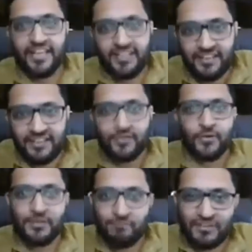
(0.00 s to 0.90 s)
in you
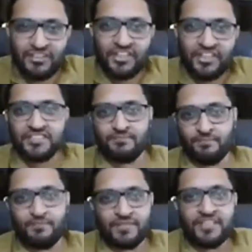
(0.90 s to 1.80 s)
know in percentages
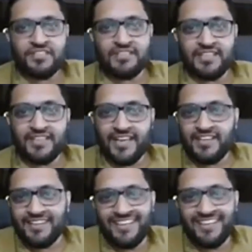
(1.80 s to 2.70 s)
and
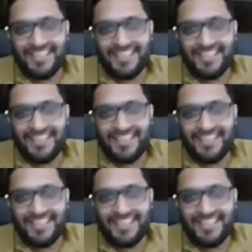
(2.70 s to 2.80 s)
and